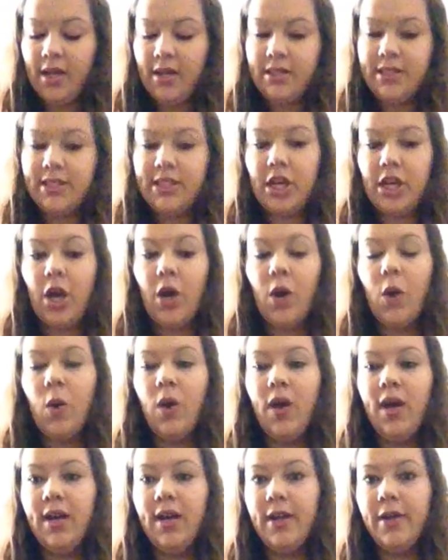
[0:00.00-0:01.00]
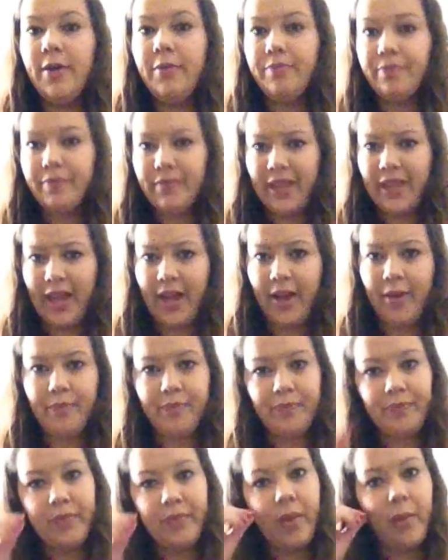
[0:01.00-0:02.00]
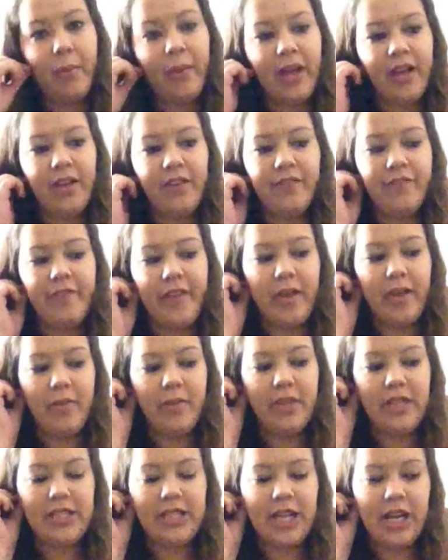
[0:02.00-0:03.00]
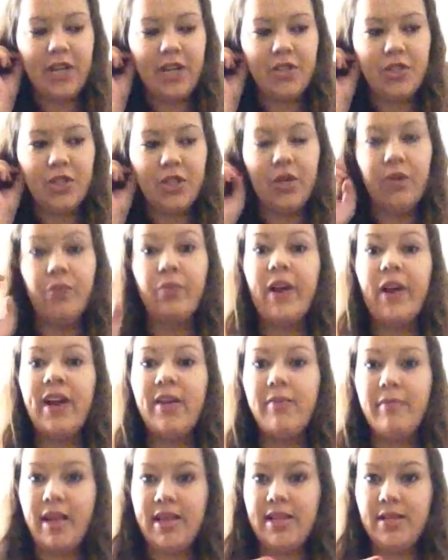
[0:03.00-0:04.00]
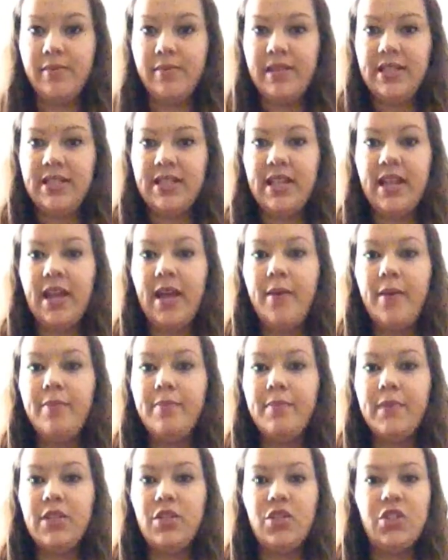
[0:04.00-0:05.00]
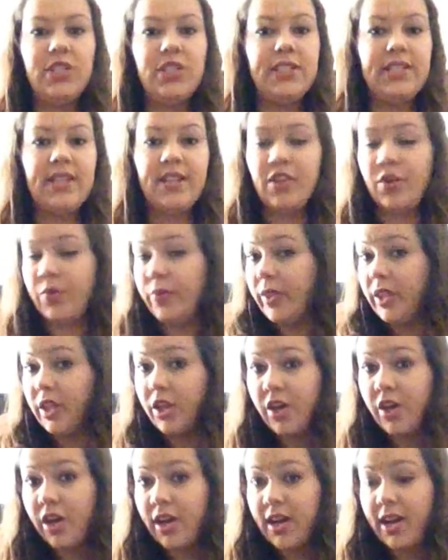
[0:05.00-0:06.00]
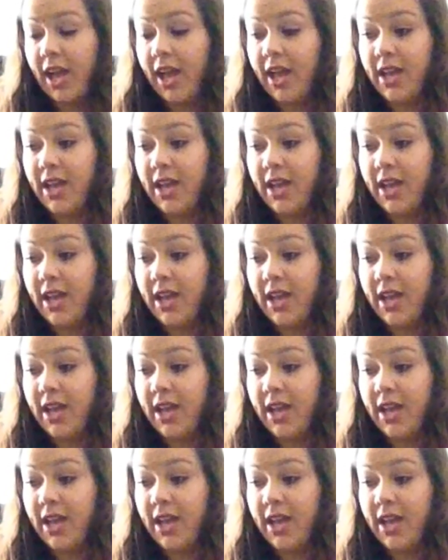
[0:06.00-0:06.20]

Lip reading: So, yeah. My family doctor recommended me to them, and she said they're really good,